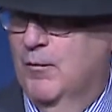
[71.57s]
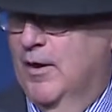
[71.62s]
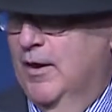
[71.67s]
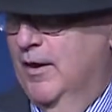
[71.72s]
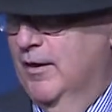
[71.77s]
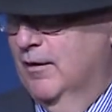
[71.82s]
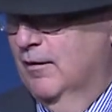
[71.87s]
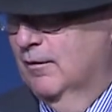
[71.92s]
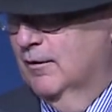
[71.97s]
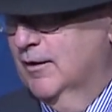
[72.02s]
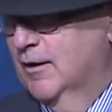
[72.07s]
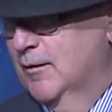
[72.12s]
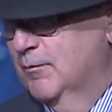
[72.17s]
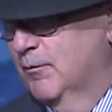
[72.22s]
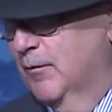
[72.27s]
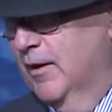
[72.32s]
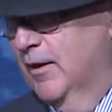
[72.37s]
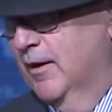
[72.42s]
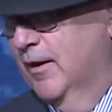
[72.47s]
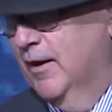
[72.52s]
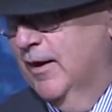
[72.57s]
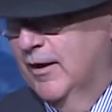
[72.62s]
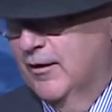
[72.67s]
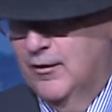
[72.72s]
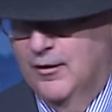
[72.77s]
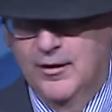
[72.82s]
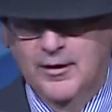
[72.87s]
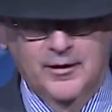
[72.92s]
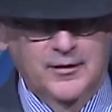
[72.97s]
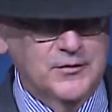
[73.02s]
mind, I'll keep my hat
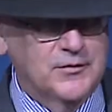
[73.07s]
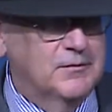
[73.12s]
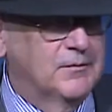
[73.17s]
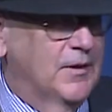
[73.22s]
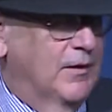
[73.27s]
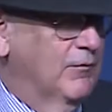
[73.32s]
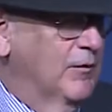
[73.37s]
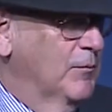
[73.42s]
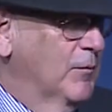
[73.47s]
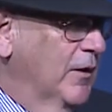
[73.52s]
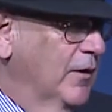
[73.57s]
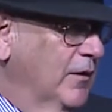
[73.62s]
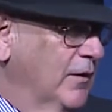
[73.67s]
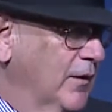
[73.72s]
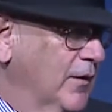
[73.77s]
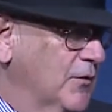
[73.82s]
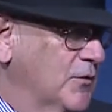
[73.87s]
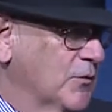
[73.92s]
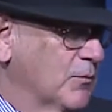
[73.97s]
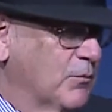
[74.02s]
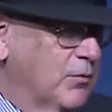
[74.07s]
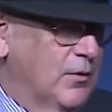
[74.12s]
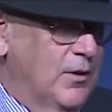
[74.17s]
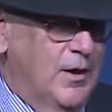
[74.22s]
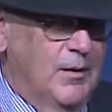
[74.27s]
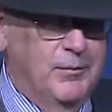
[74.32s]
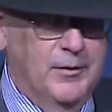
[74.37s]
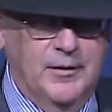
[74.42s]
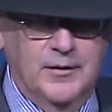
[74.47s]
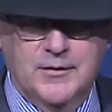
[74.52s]
on. Everybody needs a
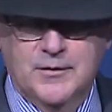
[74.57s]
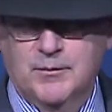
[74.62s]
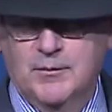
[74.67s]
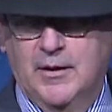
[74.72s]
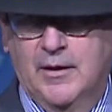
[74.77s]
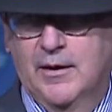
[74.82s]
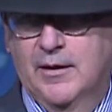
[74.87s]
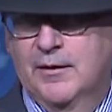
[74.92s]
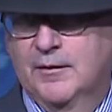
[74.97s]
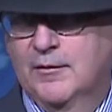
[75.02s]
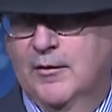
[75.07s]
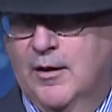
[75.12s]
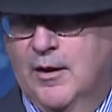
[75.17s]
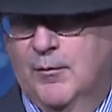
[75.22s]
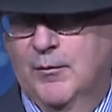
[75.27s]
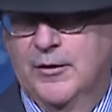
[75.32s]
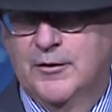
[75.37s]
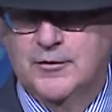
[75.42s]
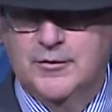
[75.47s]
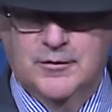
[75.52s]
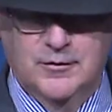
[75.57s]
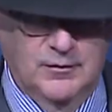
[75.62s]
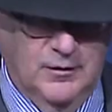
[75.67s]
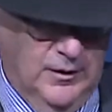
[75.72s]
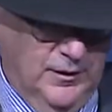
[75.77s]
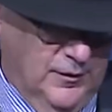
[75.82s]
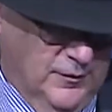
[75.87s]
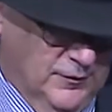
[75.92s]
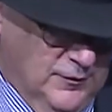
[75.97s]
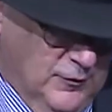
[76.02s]
prop, and it's my homage to
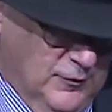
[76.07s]
Leonard